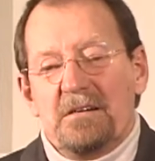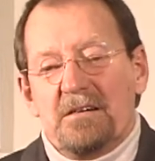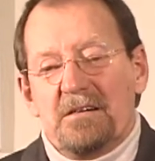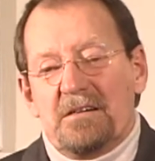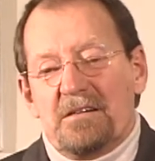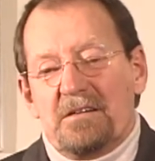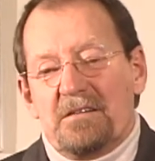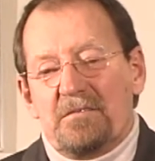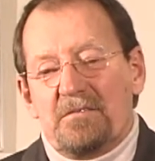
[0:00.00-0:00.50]
a
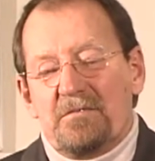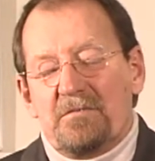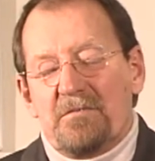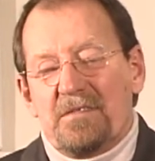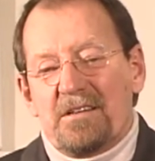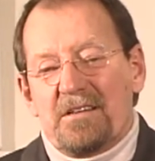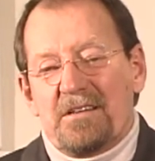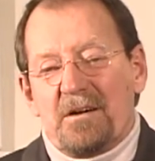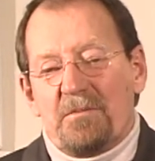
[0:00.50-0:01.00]
um,
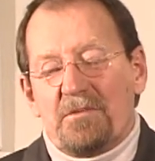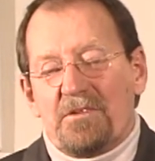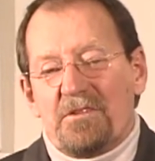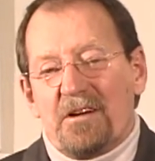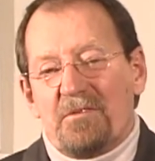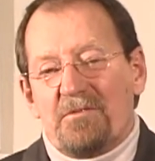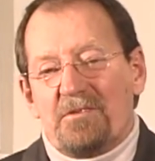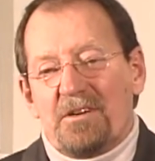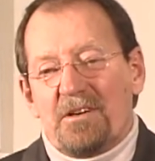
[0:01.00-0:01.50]
couple
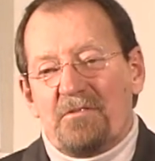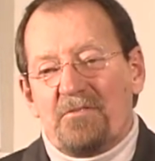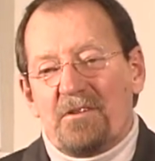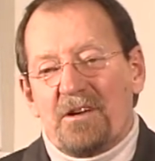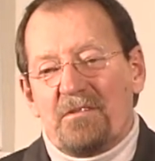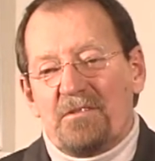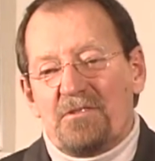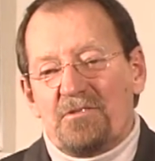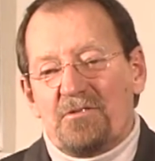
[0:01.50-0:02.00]
times that
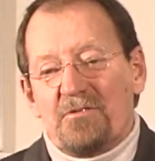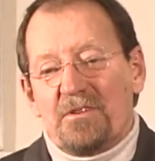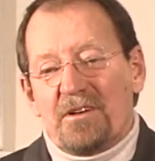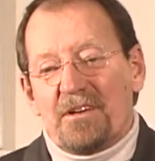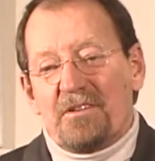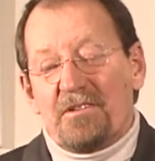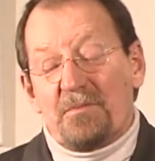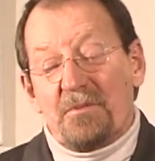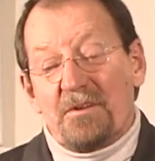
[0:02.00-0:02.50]
when I was
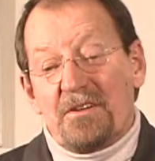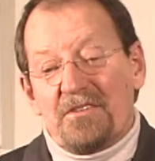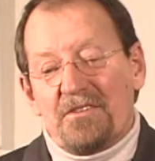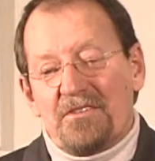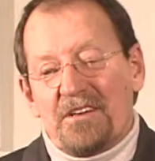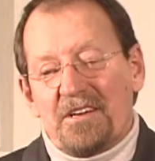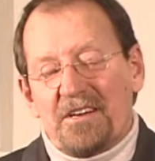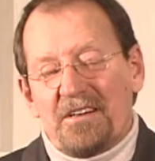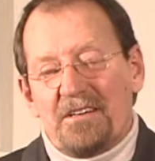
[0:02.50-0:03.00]
doing it, I was pretty
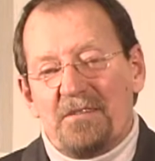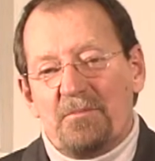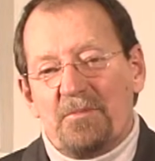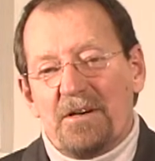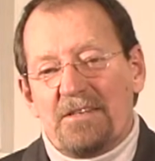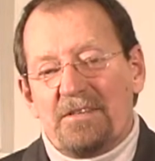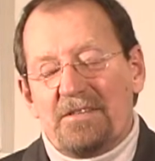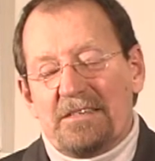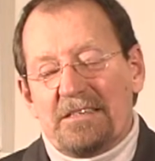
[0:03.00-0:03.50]
sick,
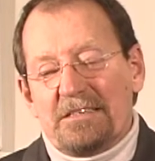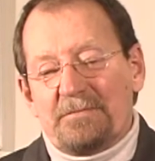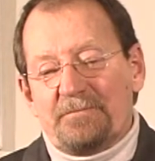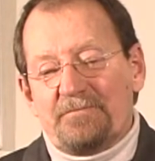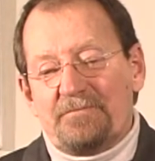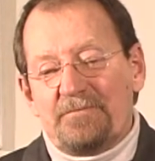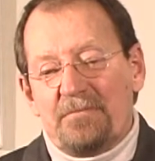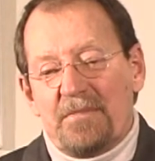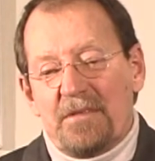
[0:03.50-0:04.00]
but
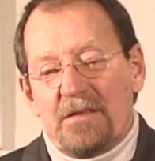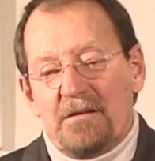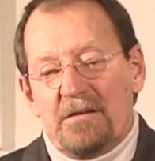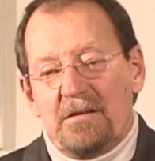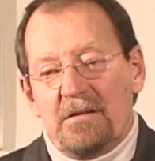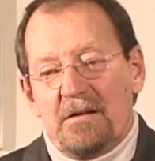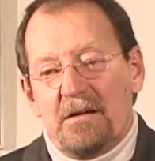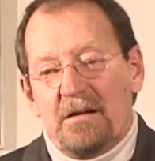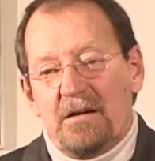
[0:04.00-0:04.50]
um,
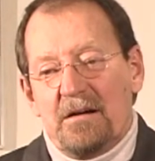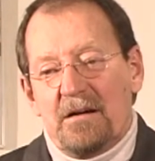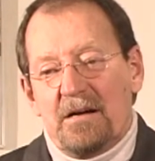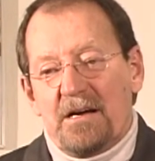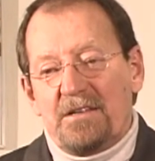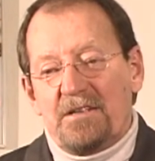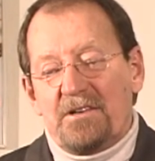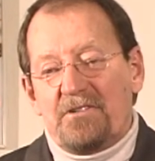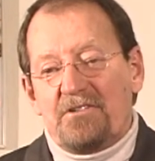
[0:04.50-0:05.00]

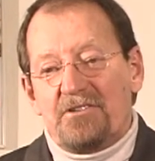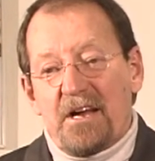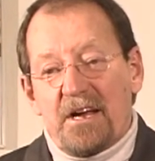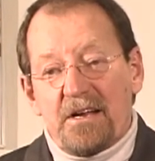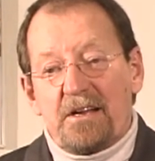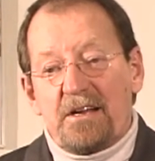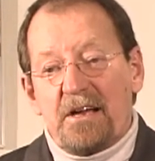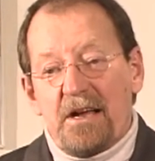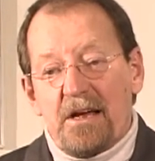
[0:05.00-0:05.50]
I did
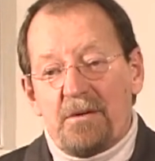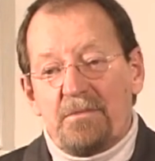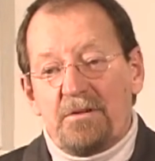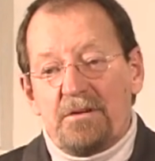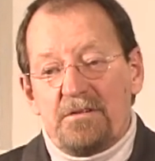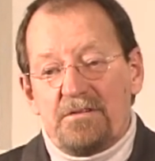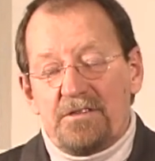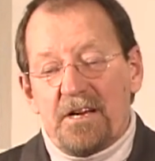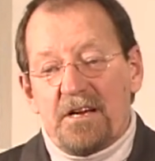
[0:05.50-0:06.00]
second
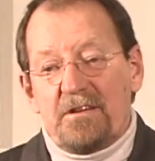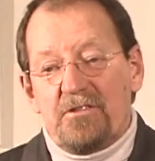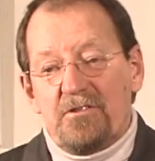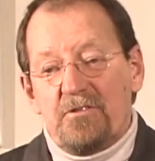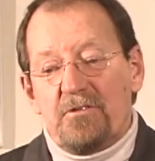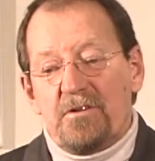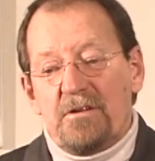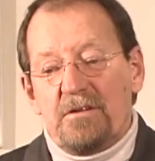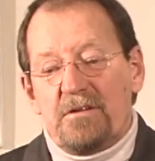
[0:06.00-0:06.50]
camera, second
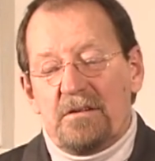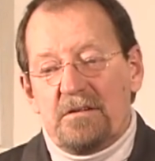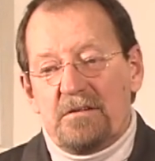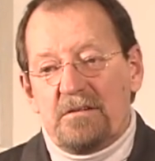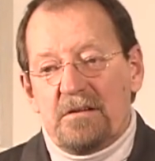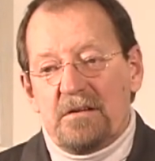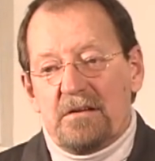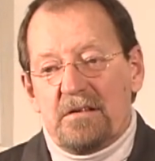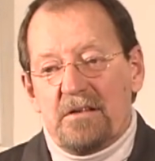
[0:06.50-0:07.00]
unit,
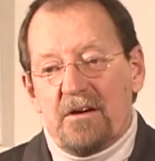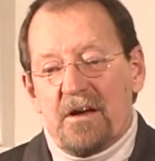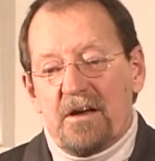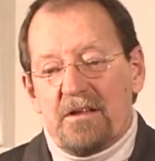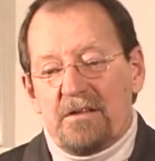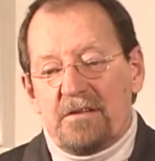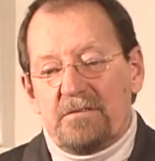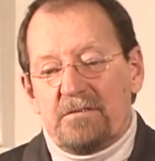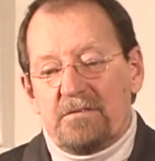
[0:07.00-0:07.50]
a lot
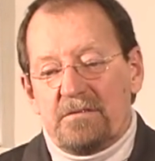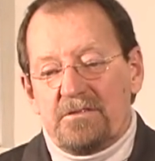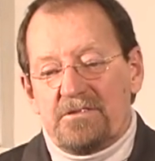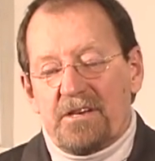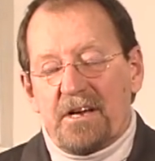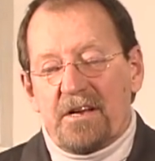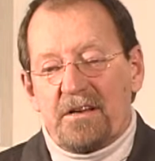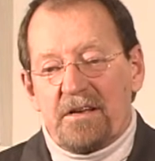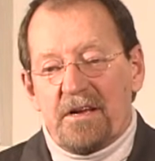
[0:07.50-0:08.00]
of the
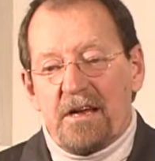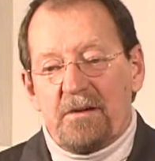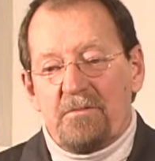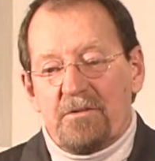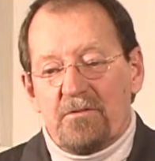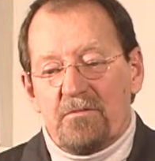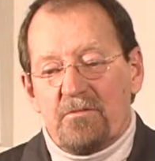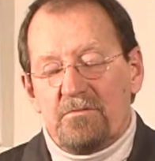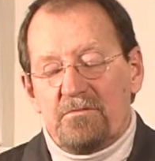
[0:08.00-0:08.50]
second
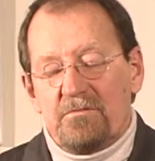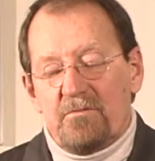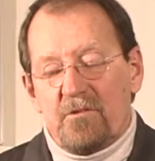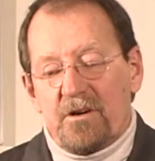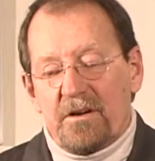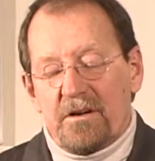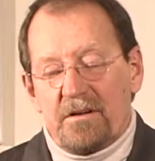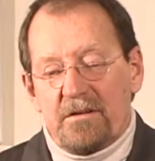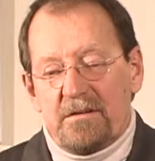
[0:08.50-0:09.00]
camera
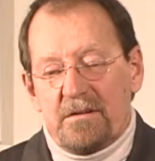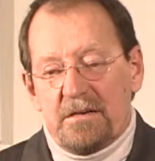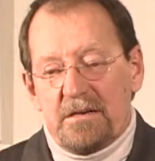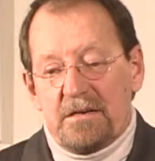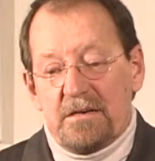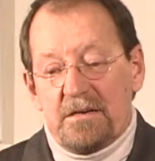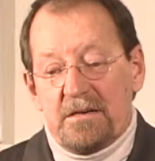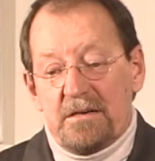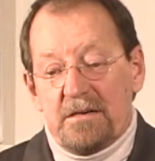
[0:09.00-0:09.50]
work.
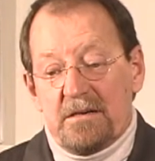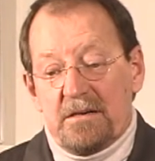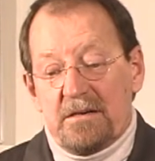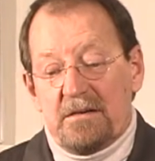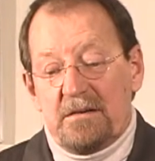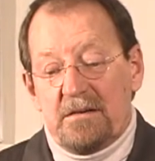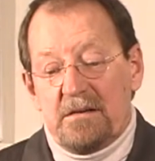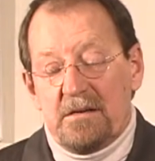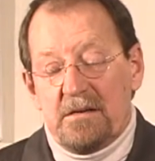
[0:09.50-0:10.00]
Uh,